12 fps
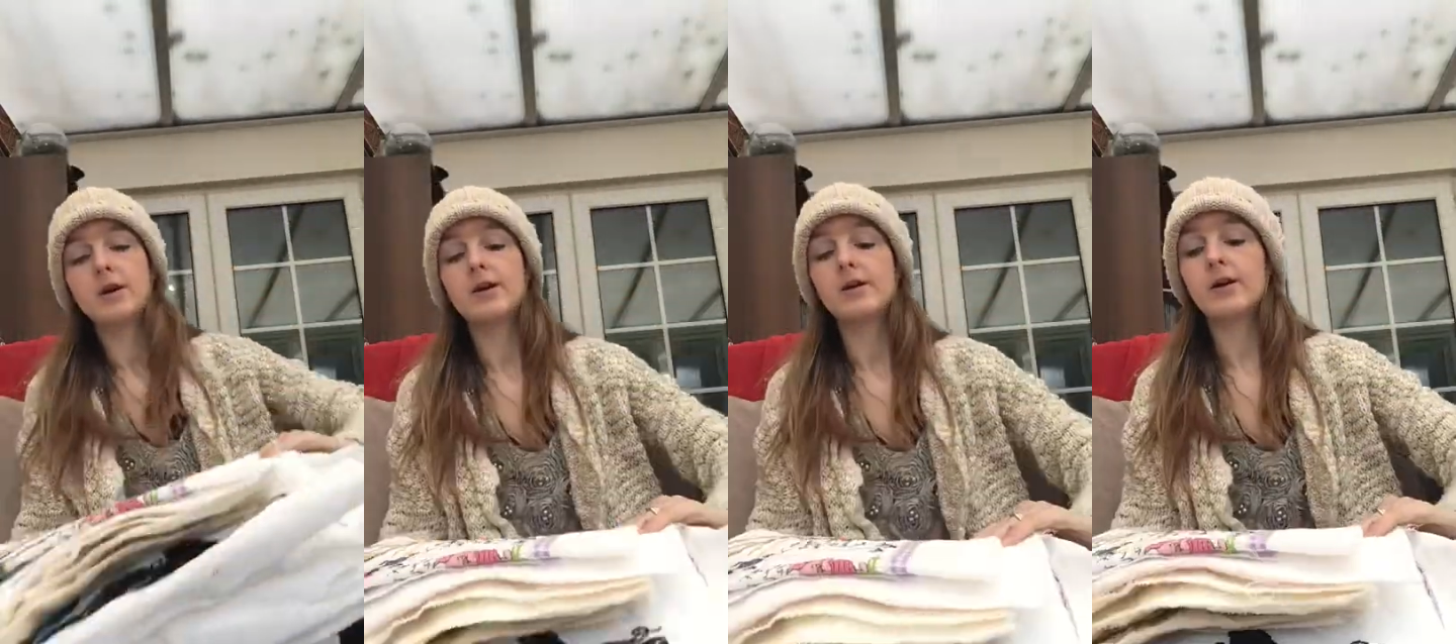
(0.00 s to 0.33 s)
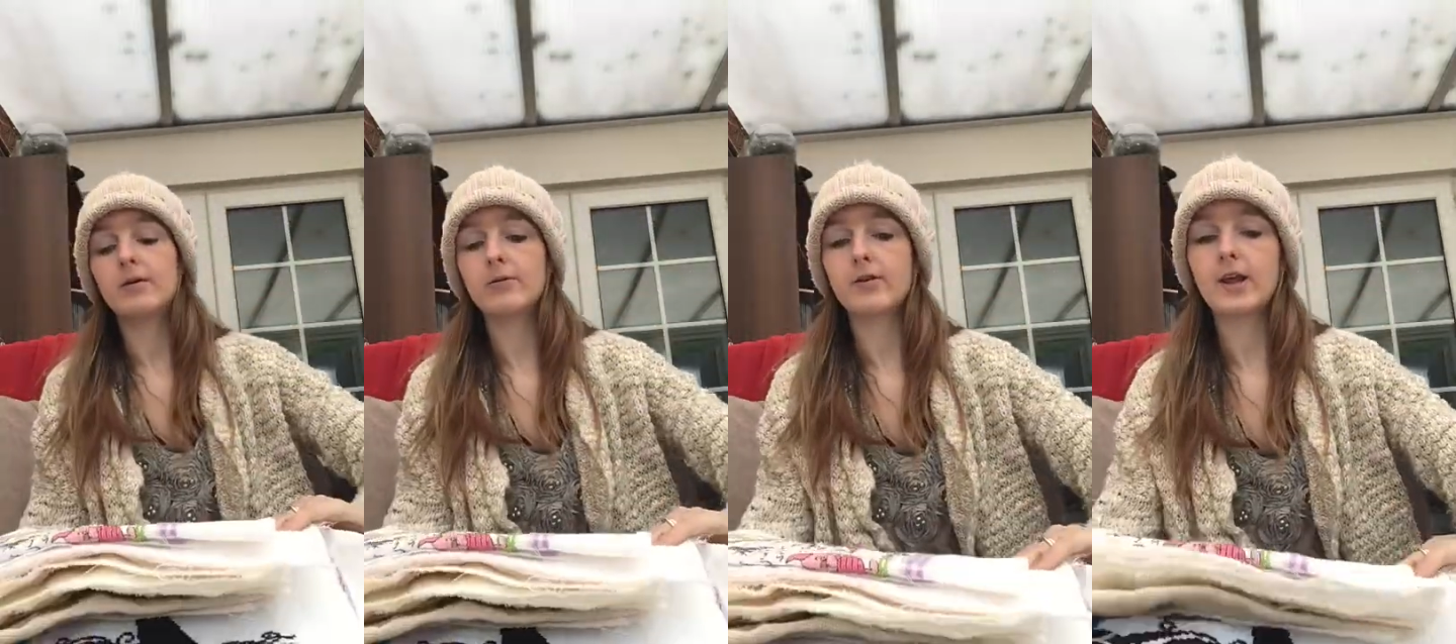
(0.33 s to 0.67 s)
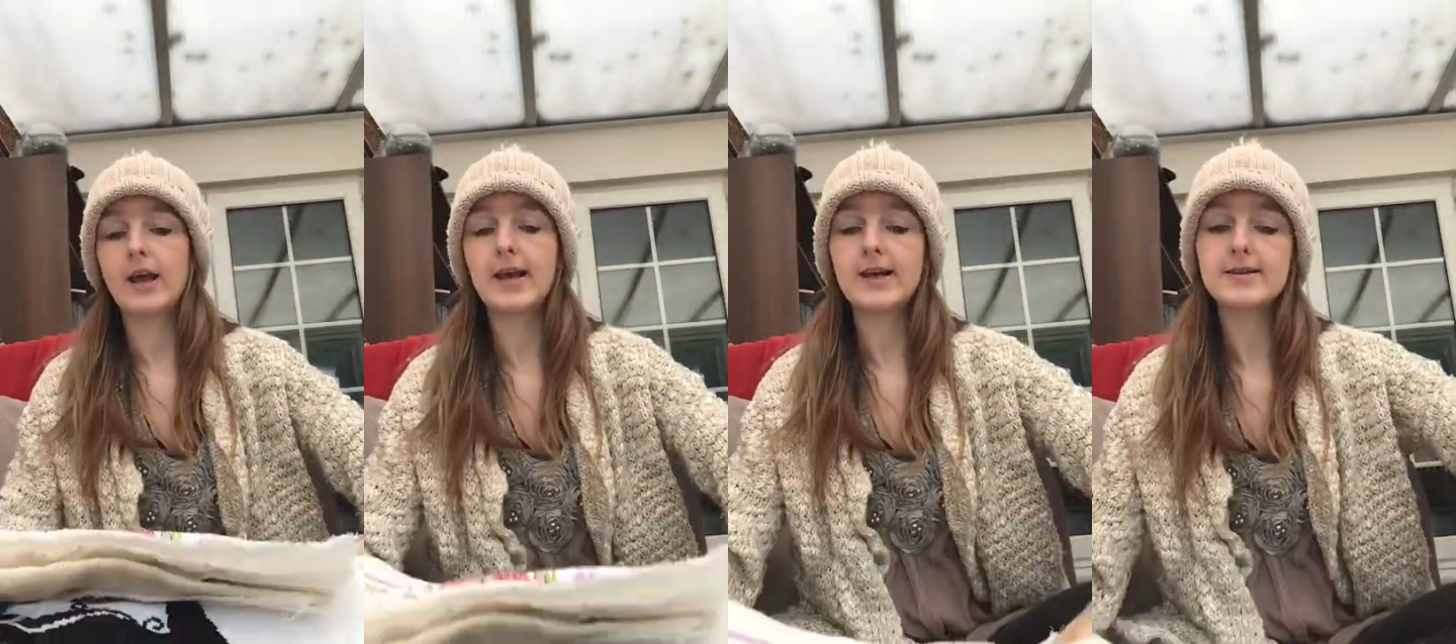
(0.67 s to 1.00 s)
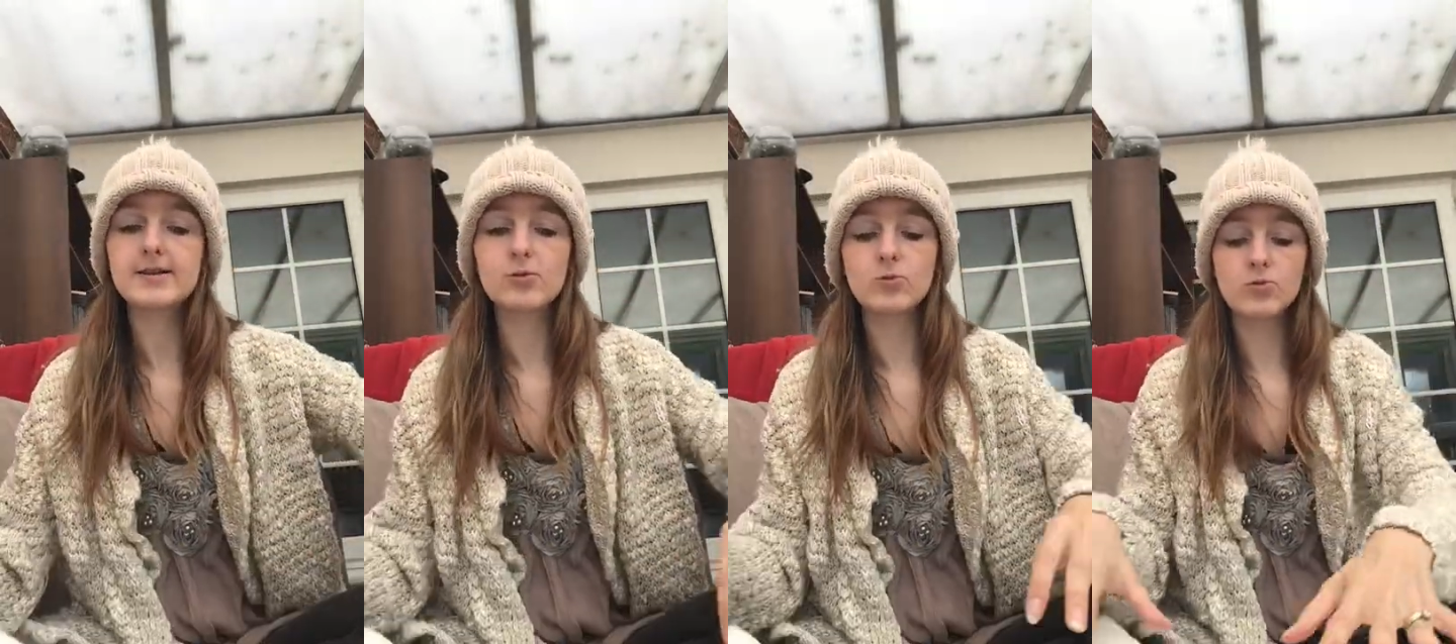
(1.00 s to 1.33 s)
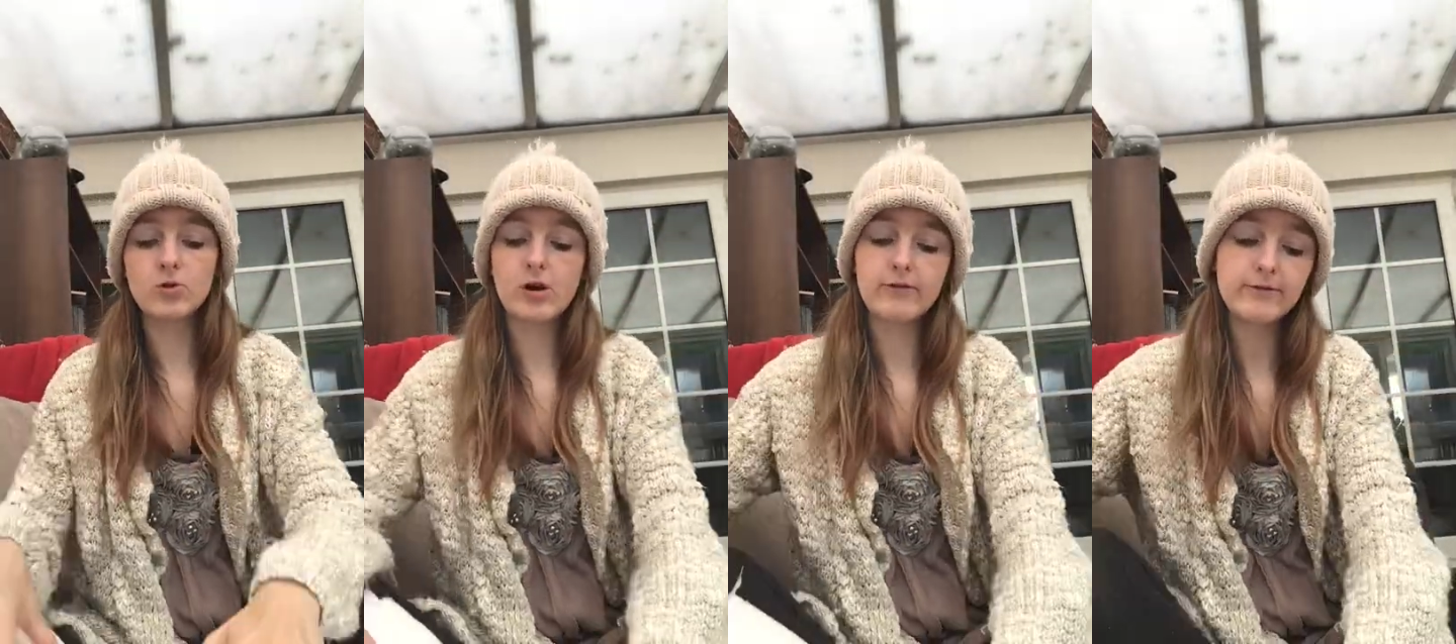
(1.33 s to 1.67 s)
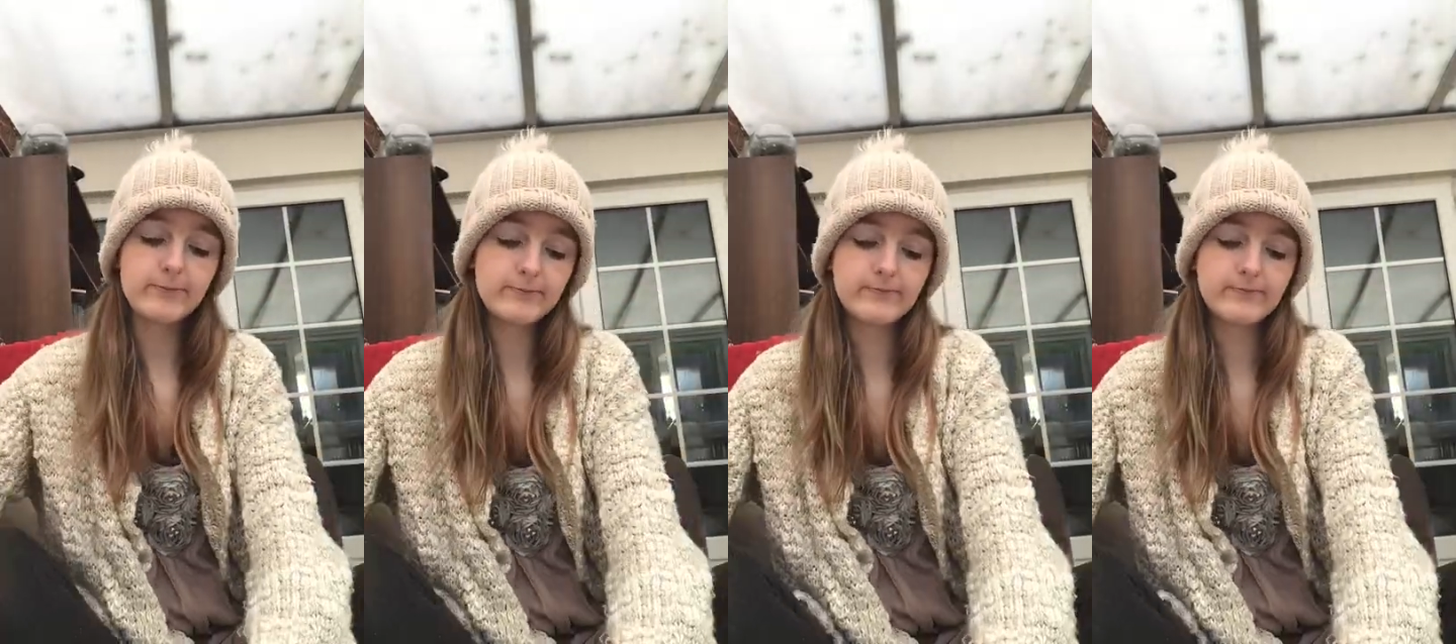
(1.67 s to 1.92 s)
Now, it isn't all of them.